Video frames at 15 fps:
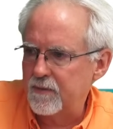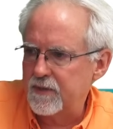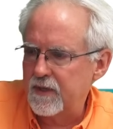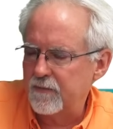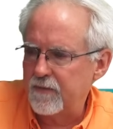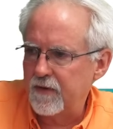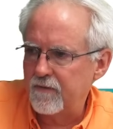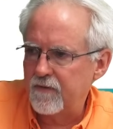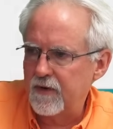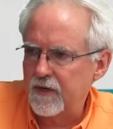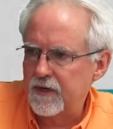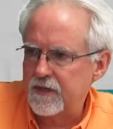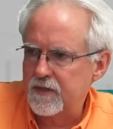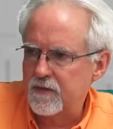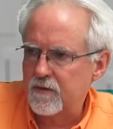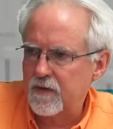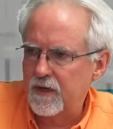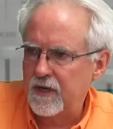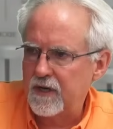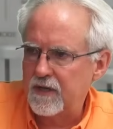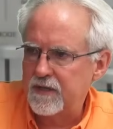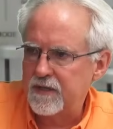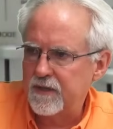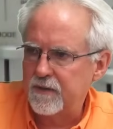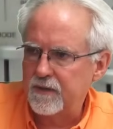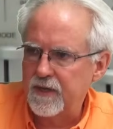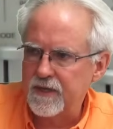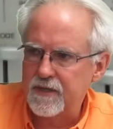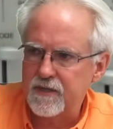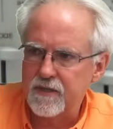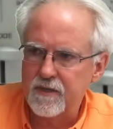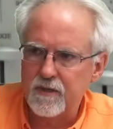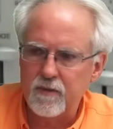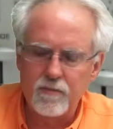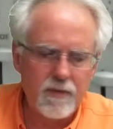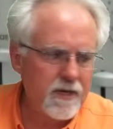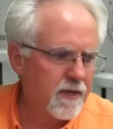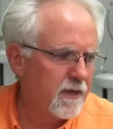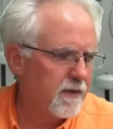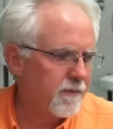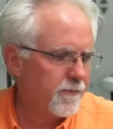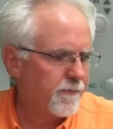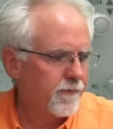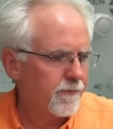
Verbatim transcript: something very strange. So let's zoom in.